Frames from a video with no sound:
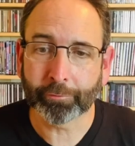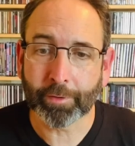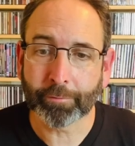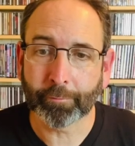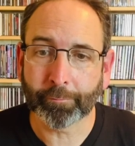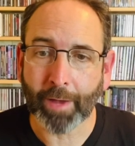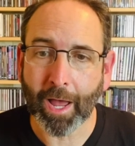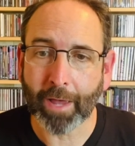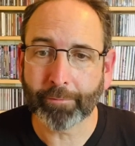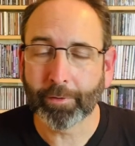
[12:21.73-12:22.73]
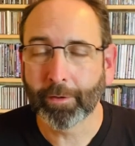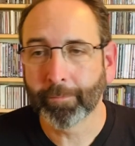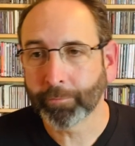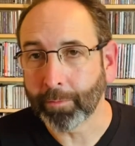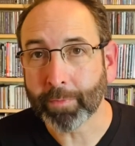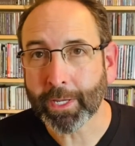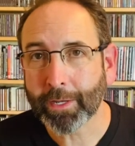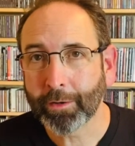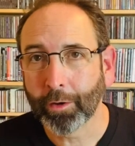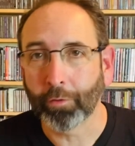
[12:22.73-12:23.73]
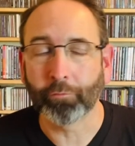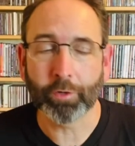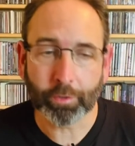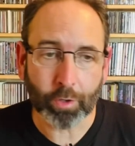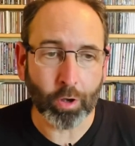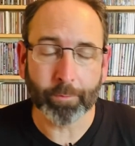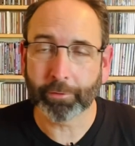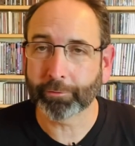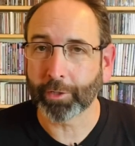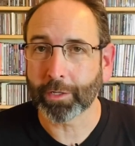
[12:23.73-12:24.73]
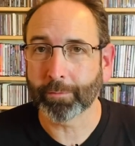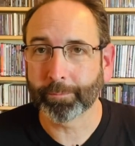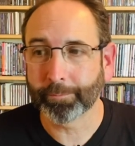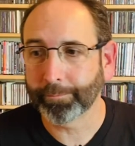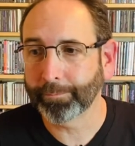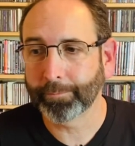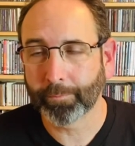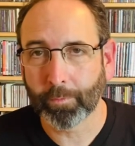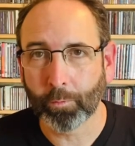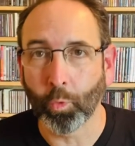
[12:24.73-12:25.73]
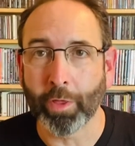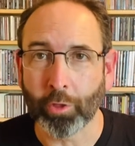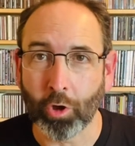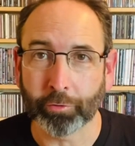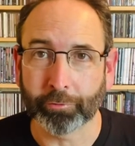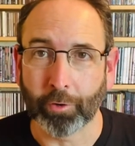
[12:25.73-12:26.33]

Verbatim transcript: through five, to me, are really almost like one long song.